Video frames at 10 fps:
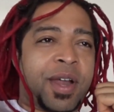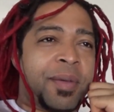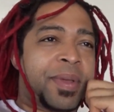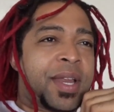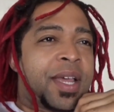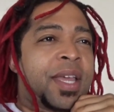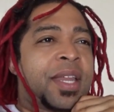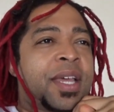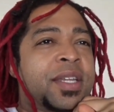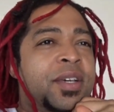I mean,
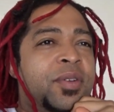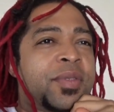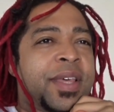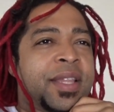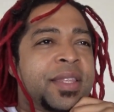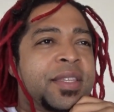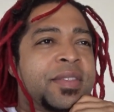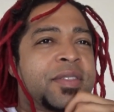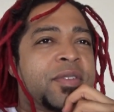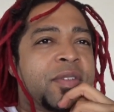I know that the
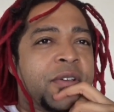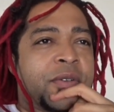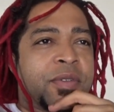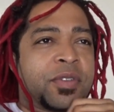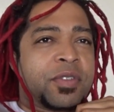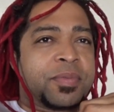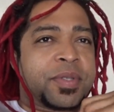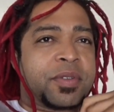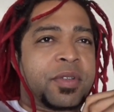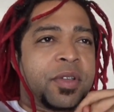YouTube
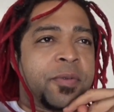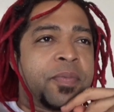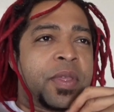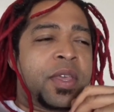studio,